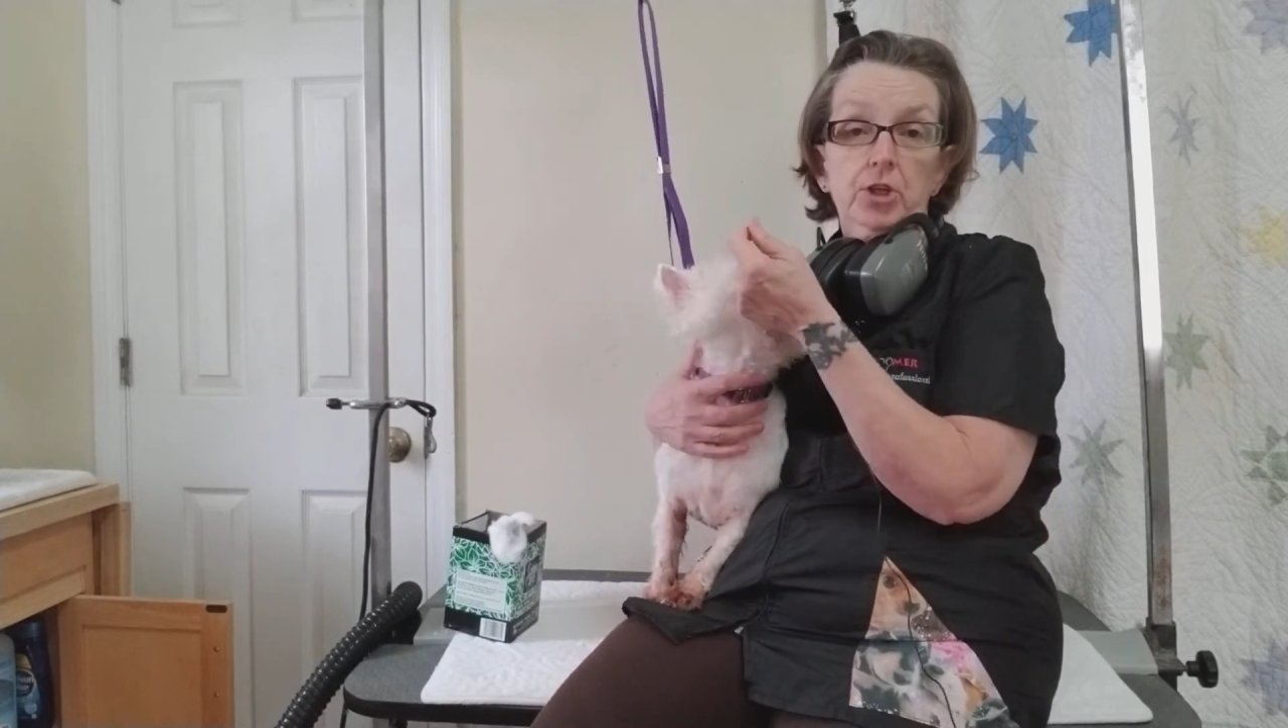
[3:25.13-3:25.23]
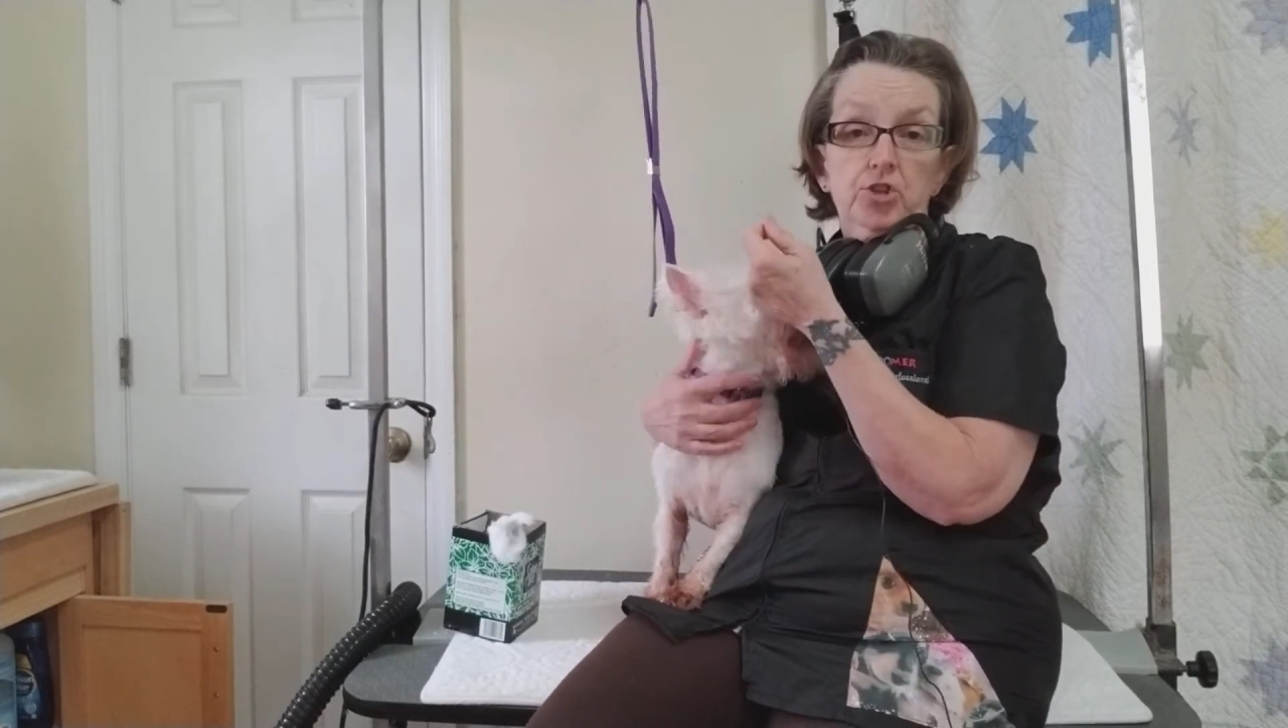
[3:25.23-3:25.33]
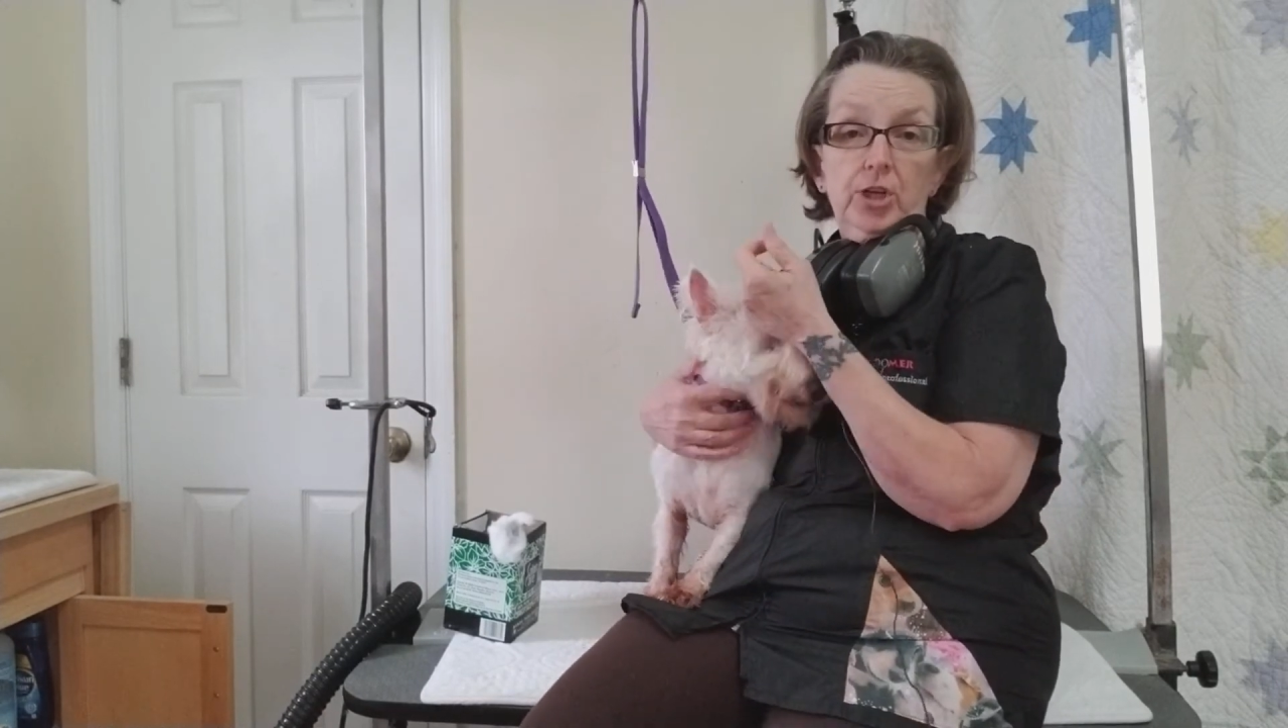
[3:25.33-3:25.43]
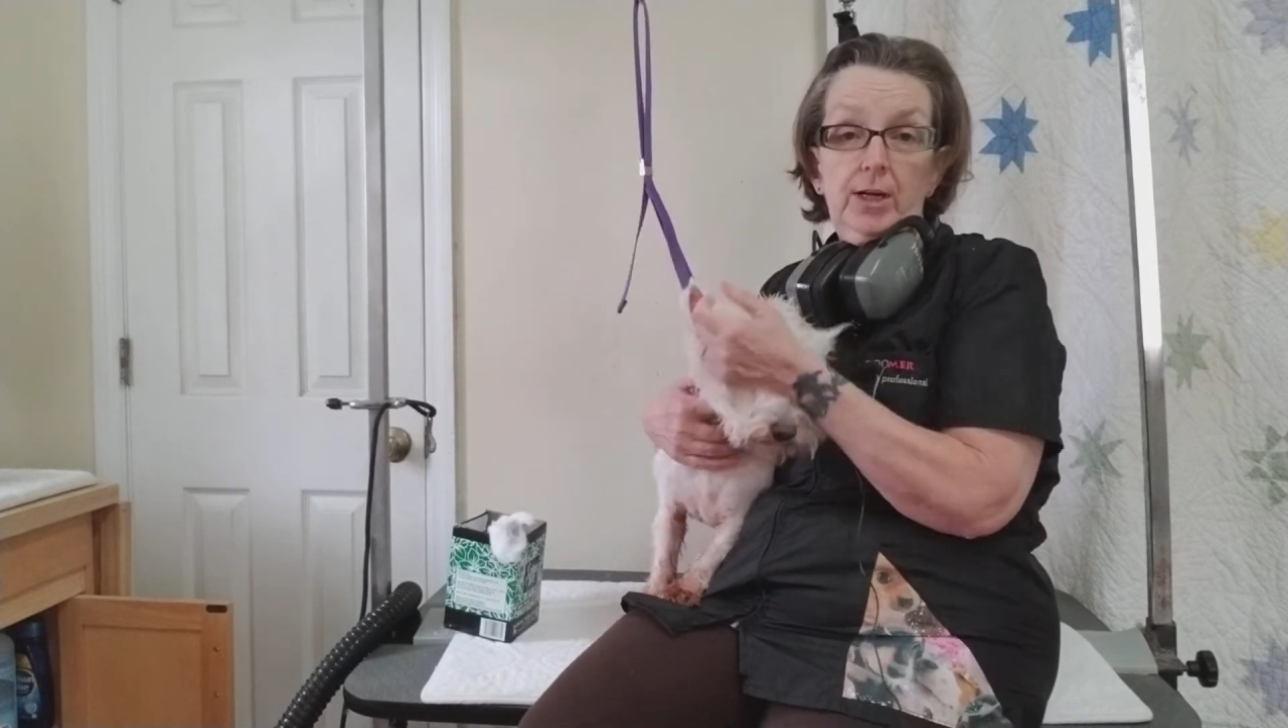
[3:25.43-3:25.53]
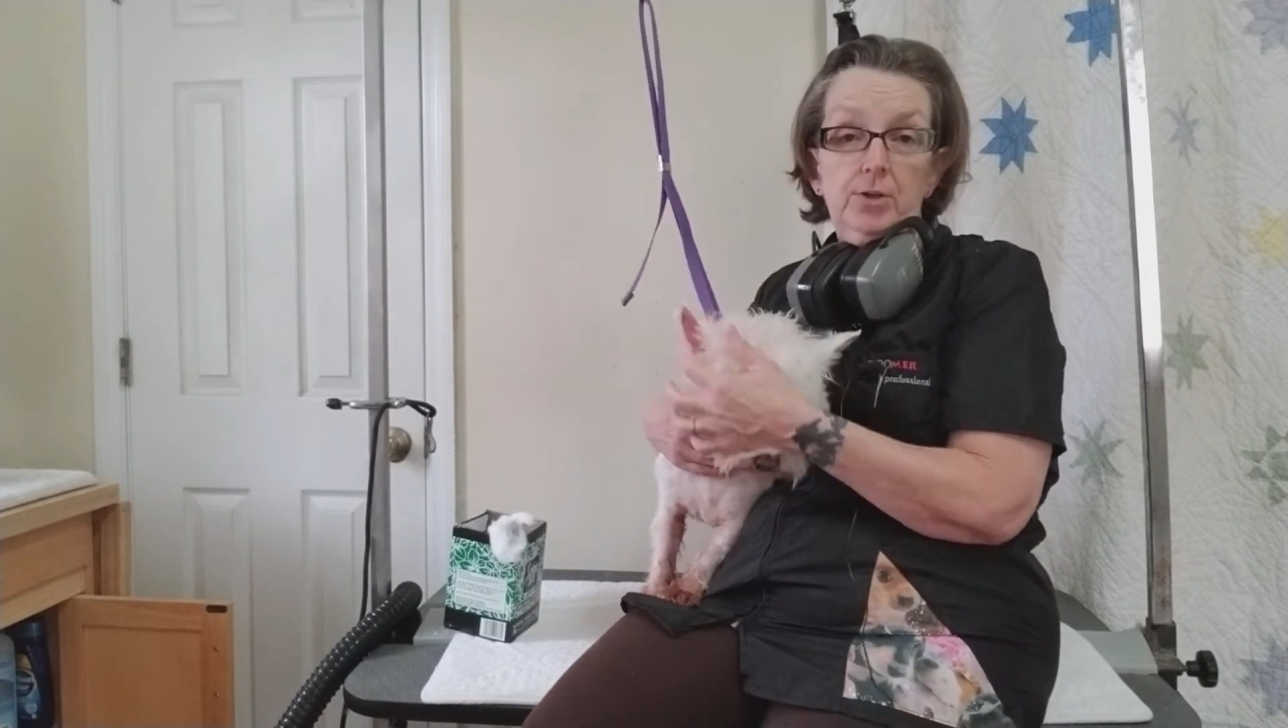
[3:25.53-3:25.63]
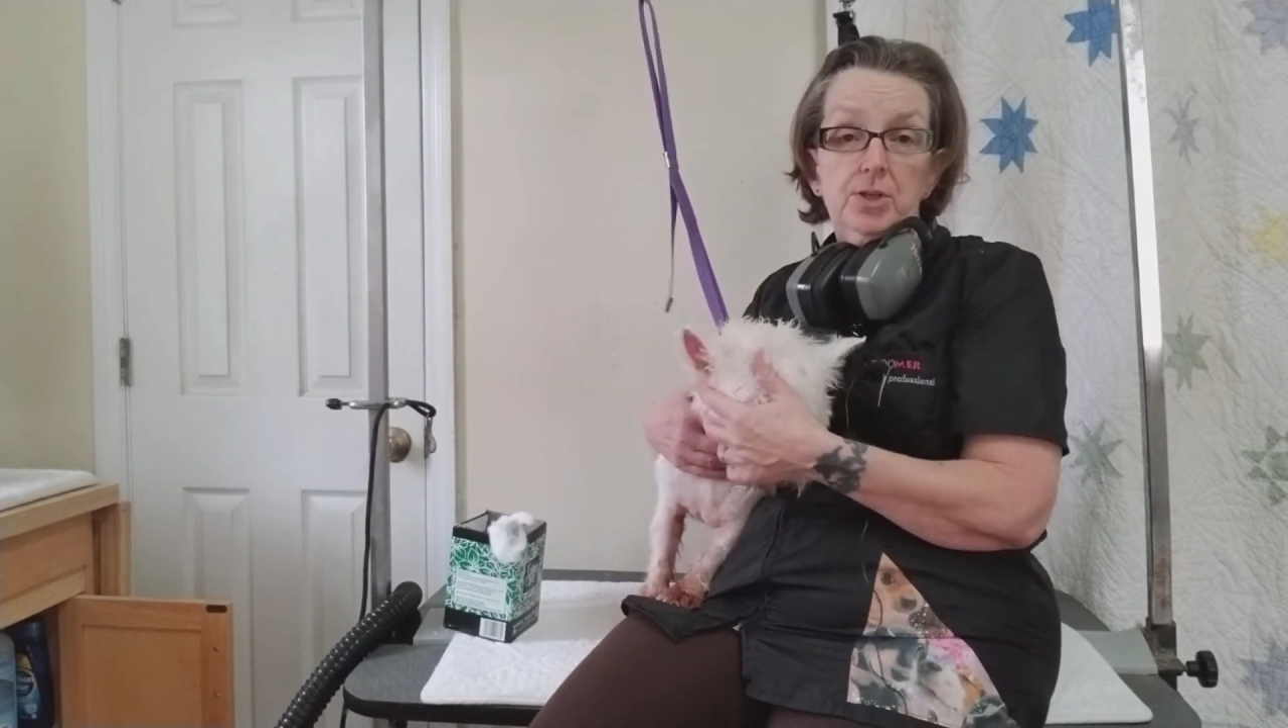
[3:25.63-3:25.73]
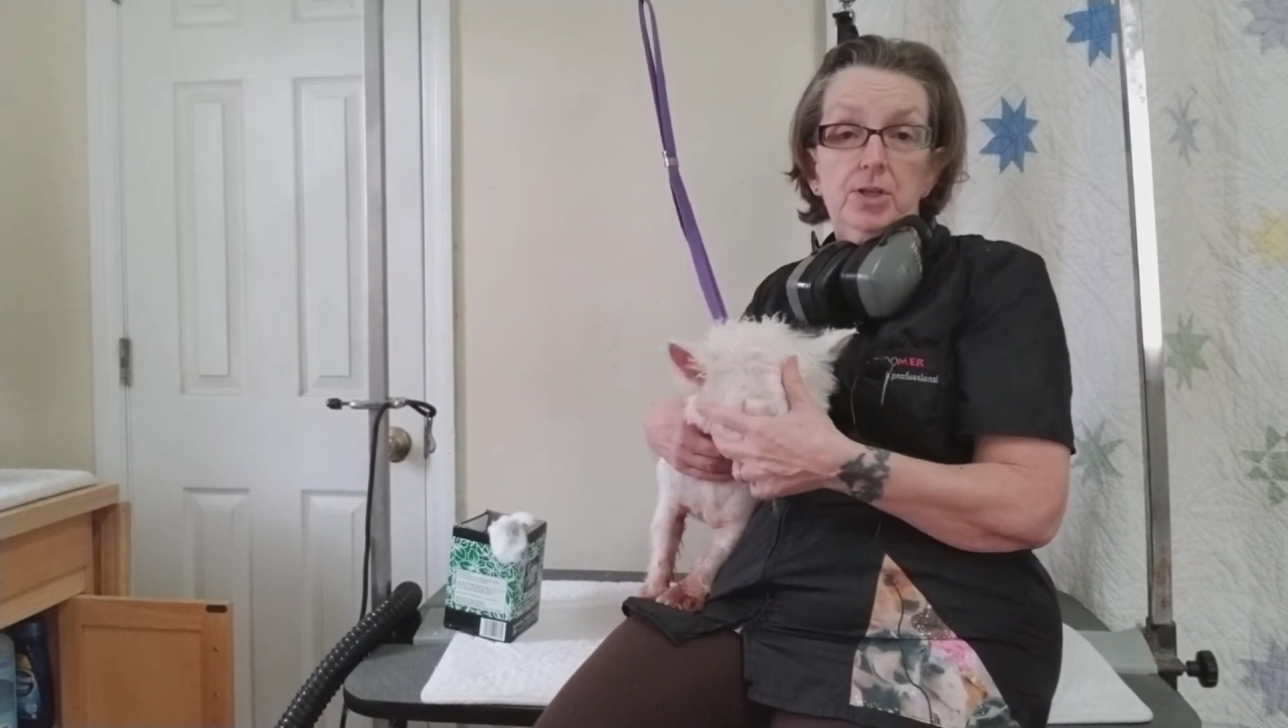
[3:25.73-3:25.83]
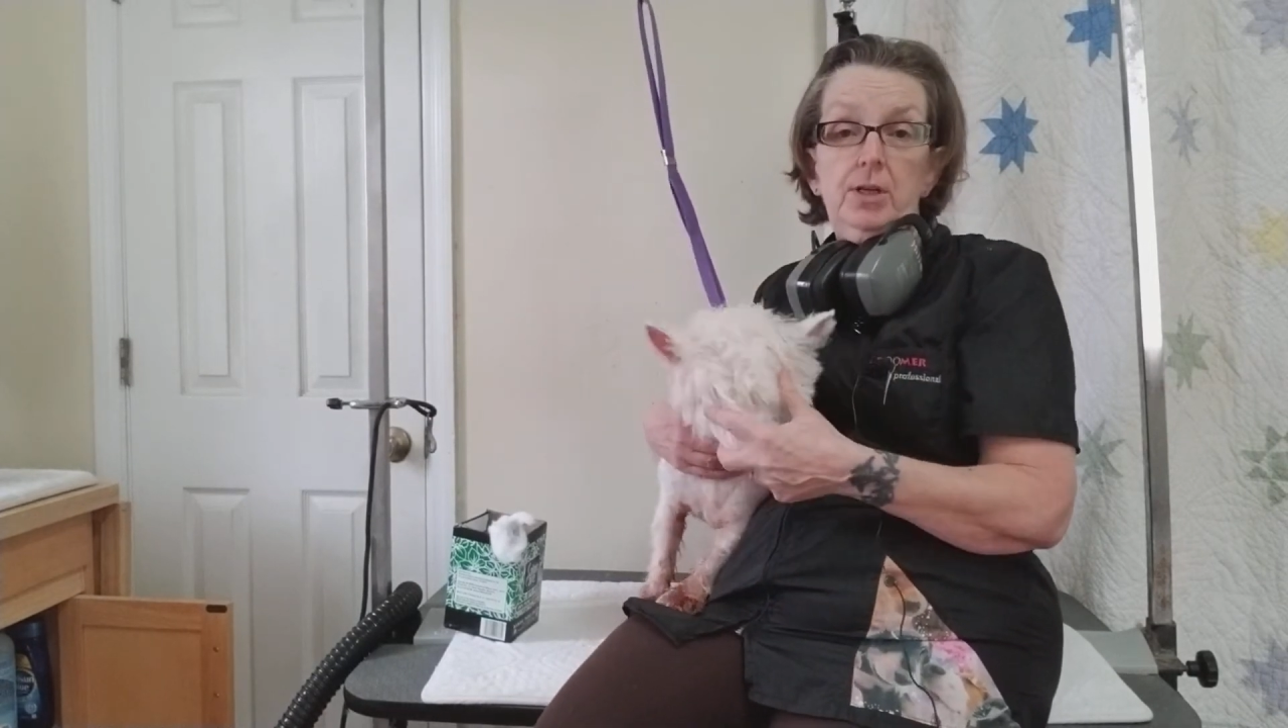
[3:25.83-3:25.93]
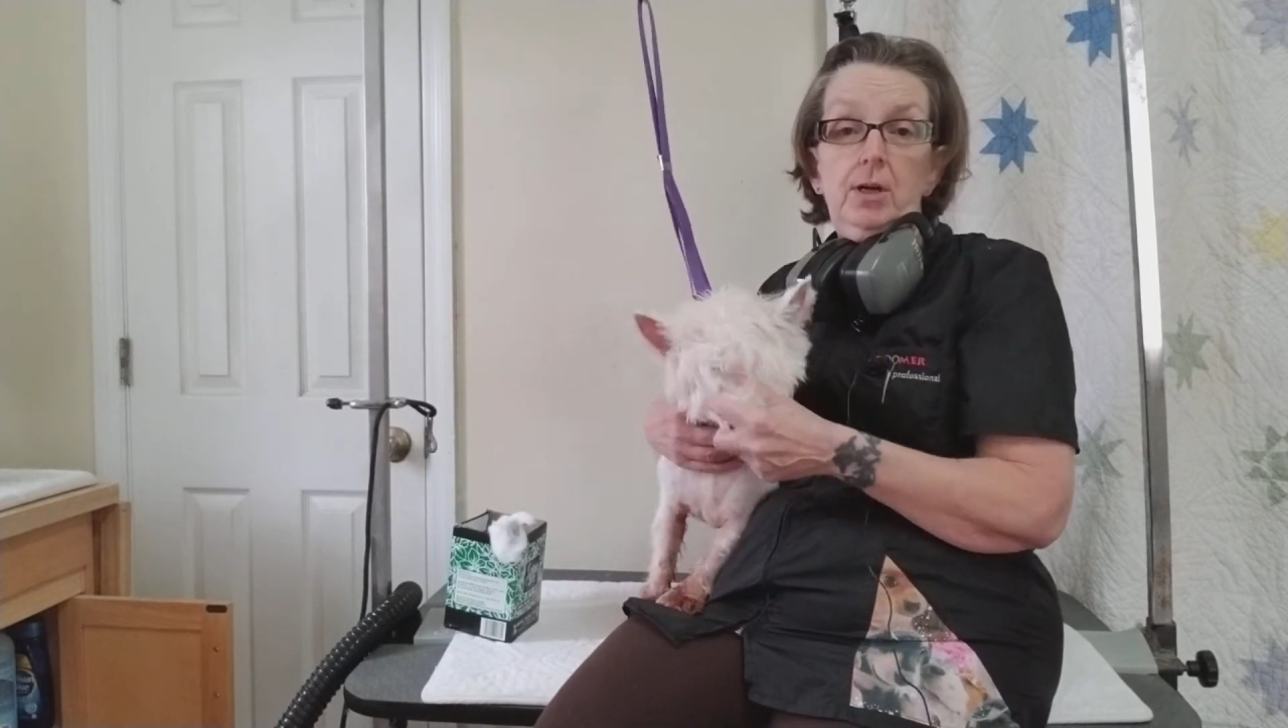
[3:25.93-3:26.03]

dryers.